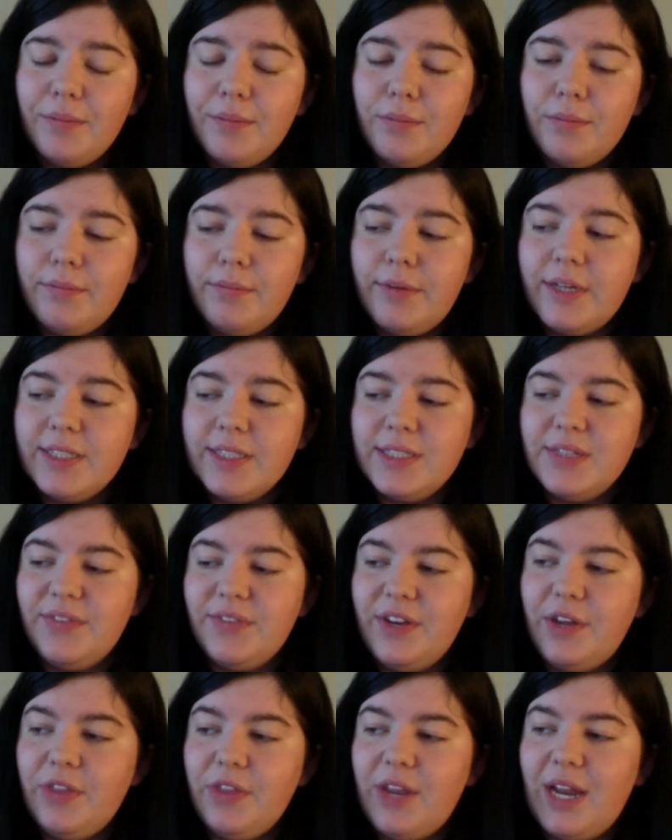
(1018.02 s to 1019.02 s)
was the
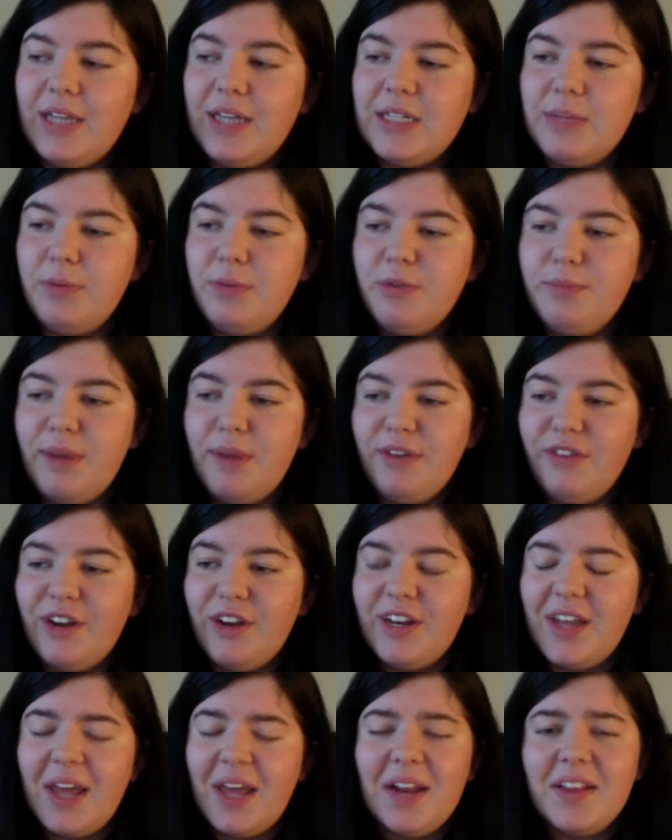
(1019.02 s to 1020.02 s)
video that I did with my
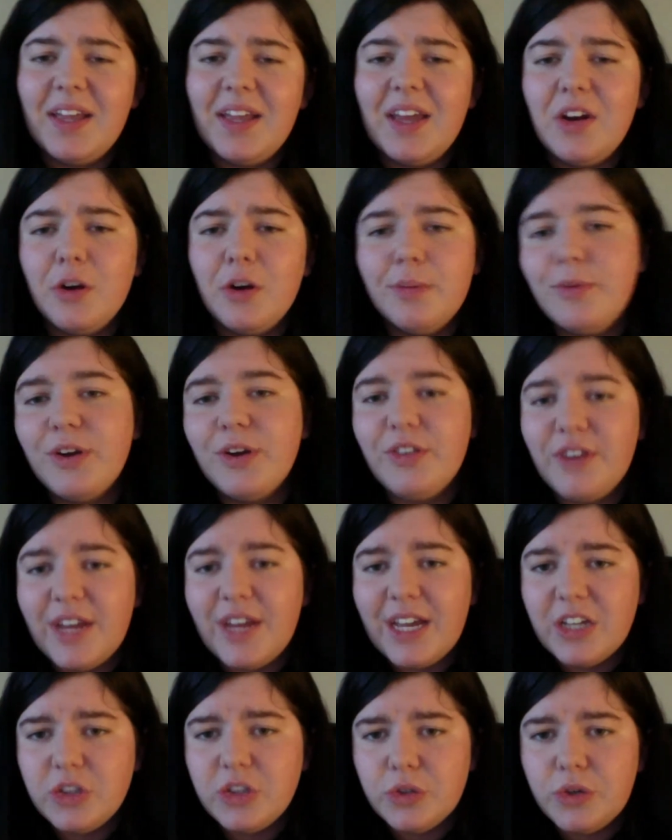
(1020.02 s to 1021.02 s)
friend Natalie and her boyfriend
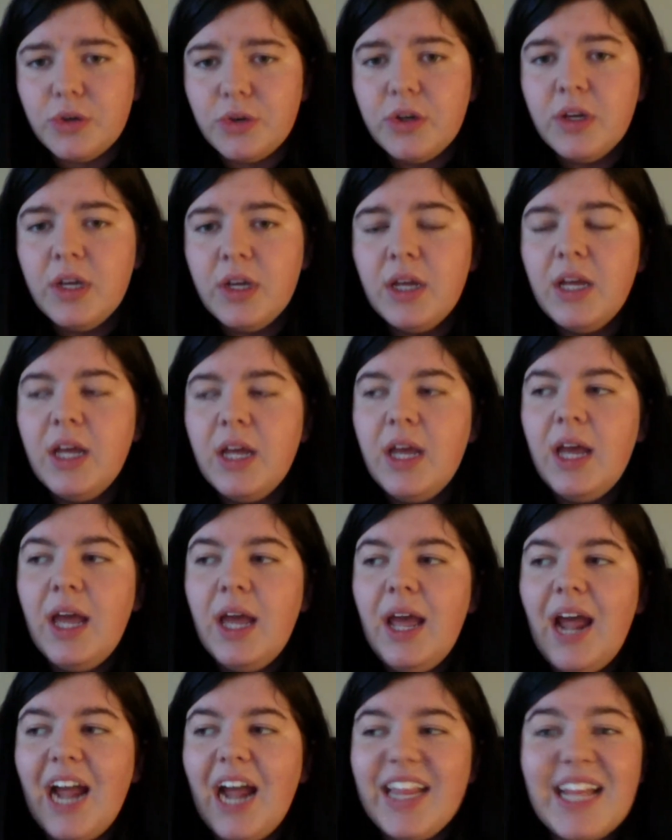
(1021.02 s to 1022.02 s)
Andrew.
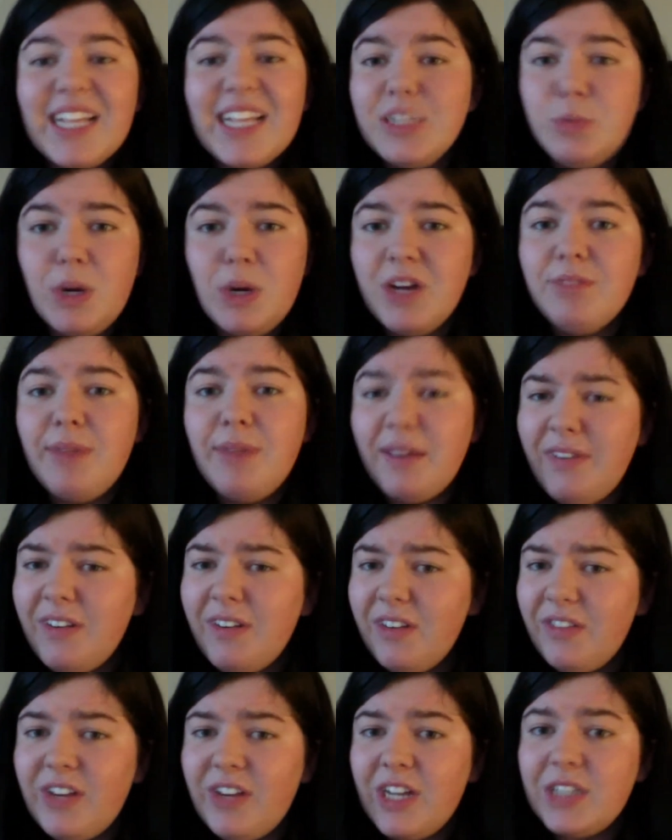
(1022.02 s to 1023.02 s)
And that's one of my
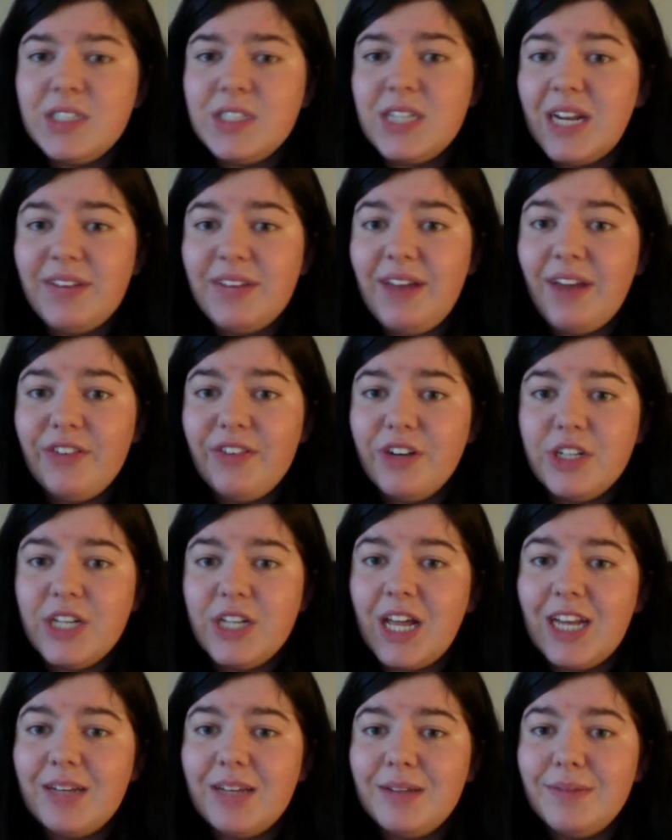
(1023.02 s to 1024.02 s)
favorite videos that I've ever
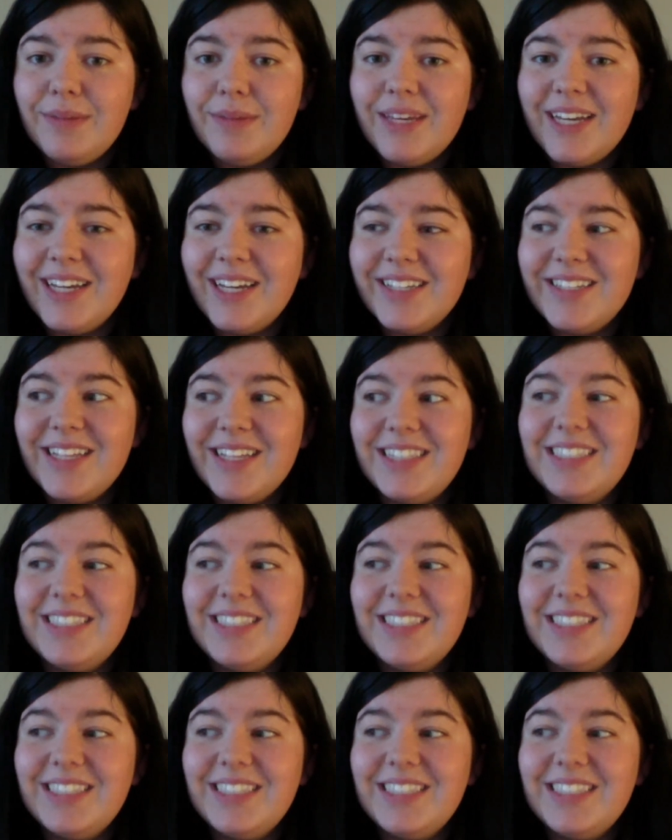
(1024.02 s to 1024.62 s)
done, because it's